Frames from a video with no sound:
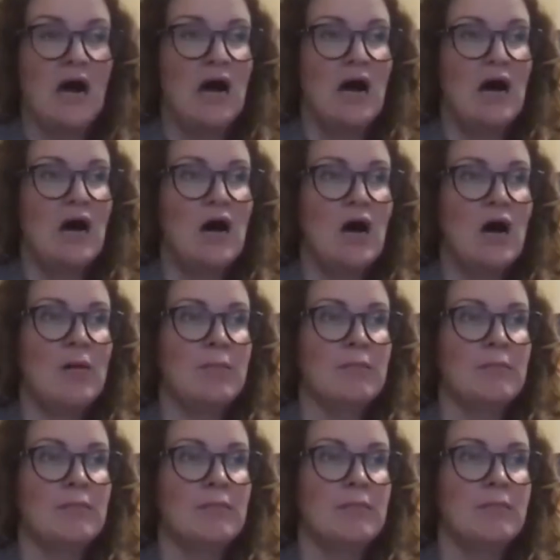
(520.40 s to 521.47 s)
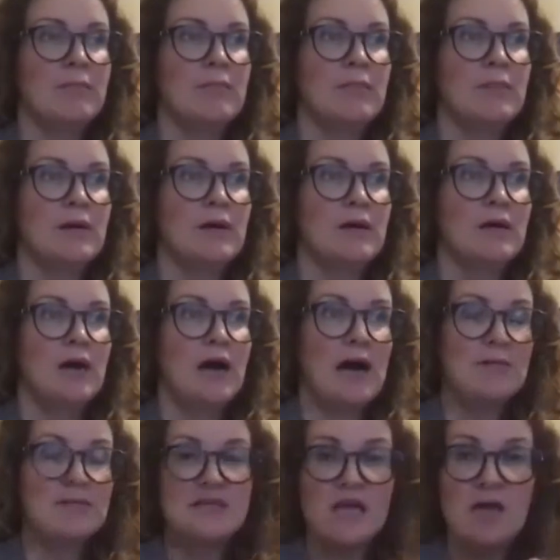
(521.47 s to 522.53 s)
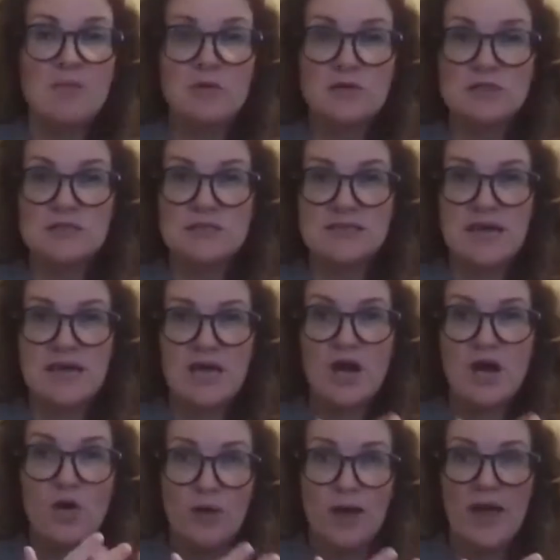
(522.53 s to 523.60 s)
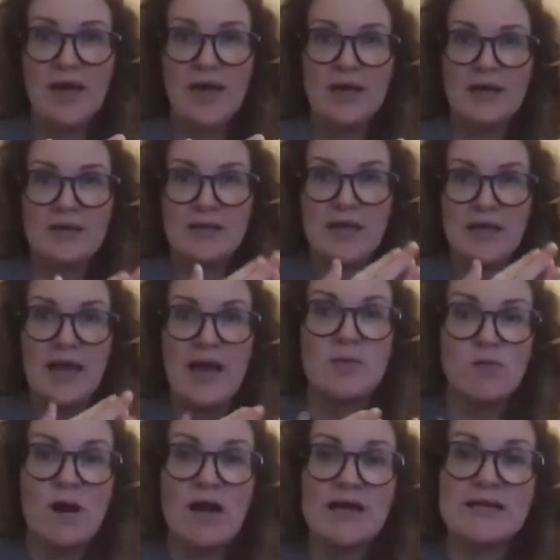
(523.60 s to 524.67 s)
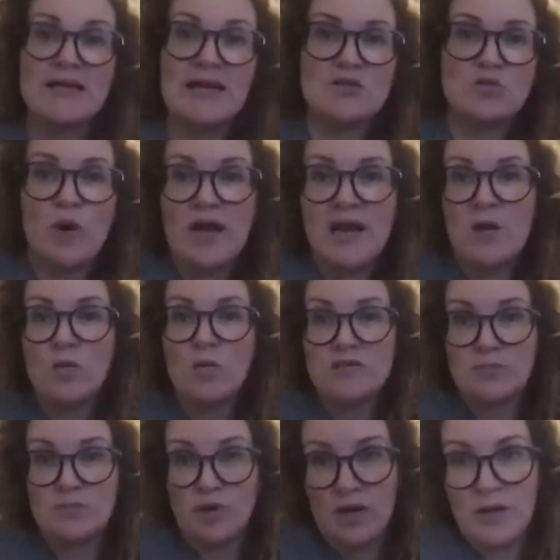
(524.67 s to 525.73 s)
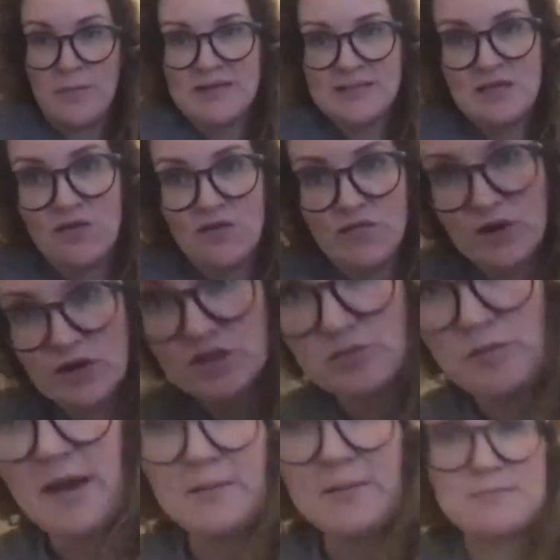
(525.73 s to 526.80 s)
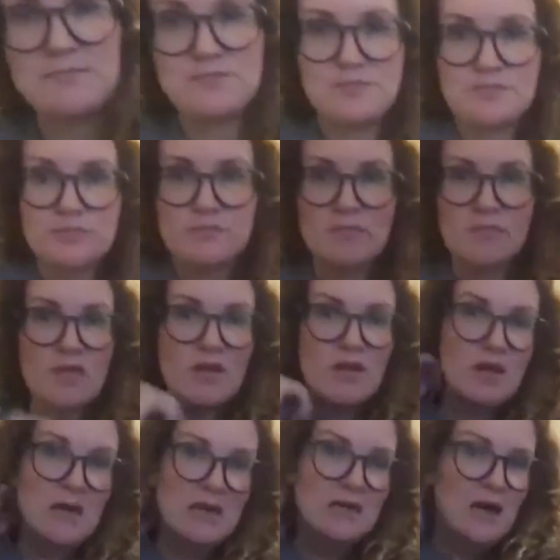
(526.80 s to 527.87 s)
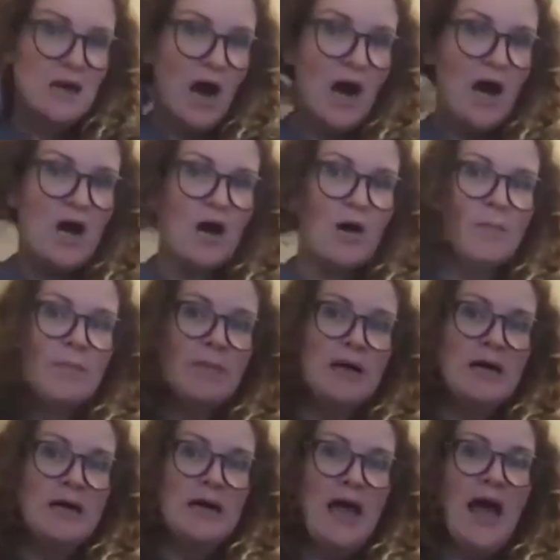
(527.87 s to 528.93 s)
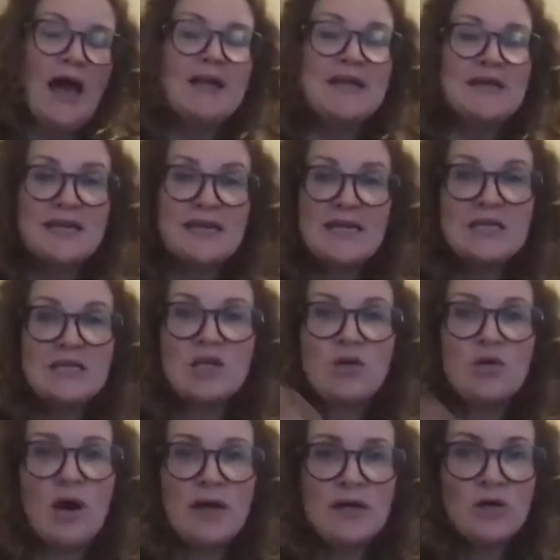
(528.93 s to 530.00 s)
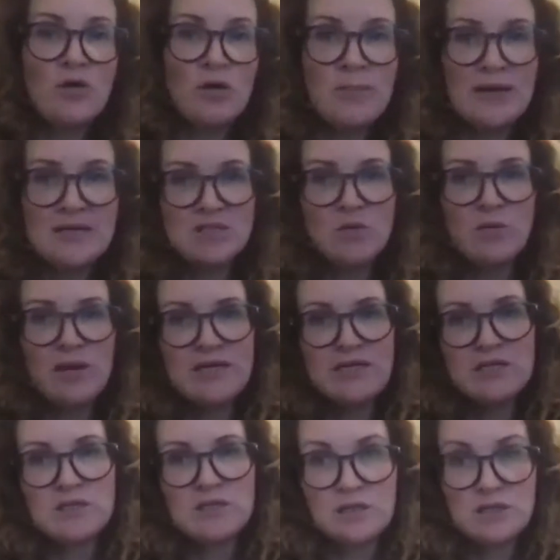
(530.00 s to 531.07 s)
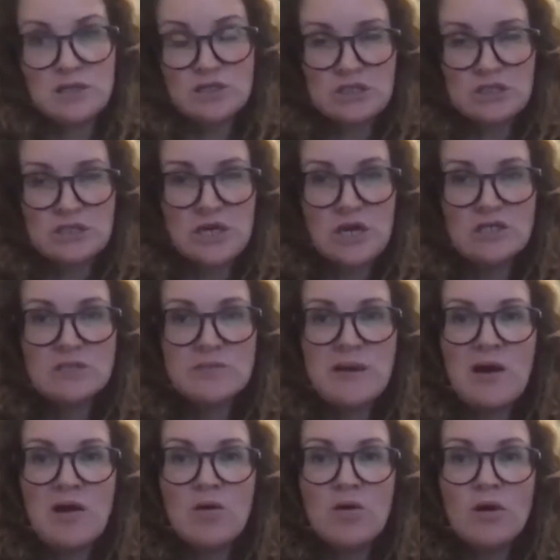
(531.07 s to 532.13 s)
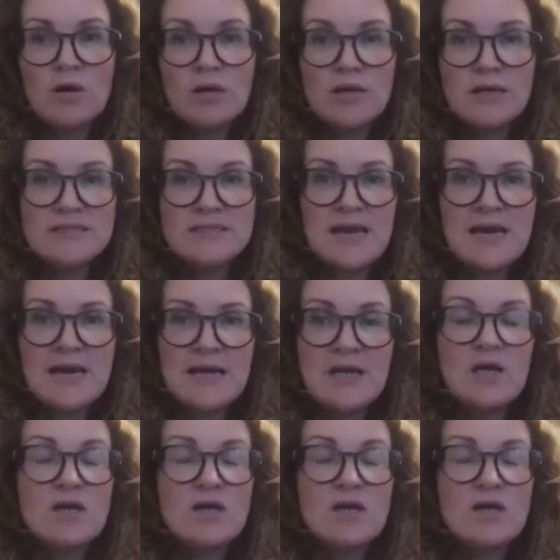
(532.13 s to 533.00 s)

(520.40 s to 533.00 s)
um, I was able to say, okay, like, and recognize when I wasn't putting myself first, right? Um, and again, kind of going back to what I just talked about, is that,